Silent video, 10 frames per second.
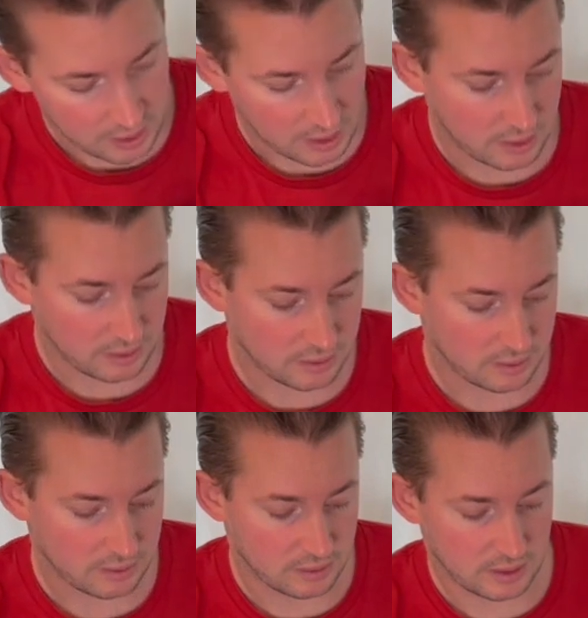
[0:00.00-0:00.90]
And
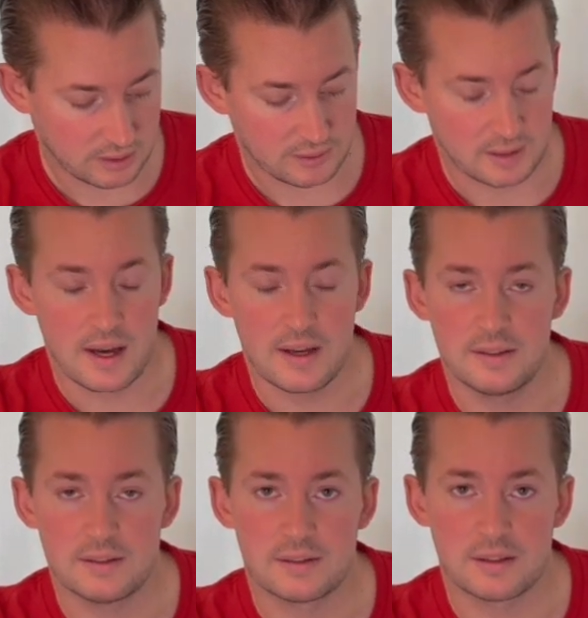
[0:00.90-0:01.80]
it's
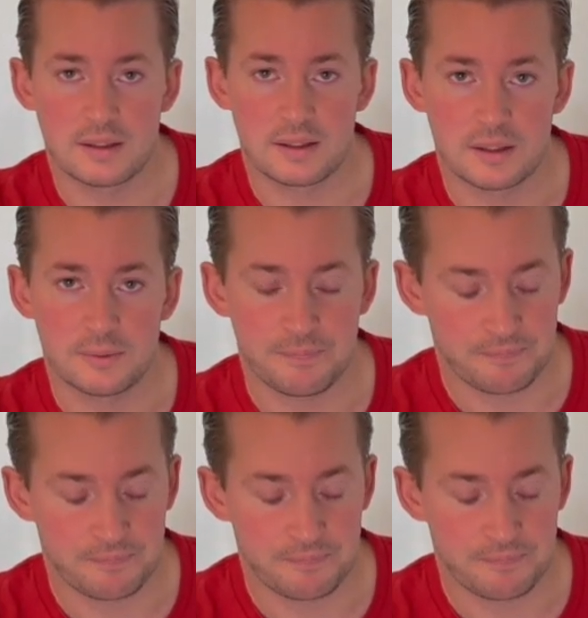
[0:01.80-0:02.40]
nice, the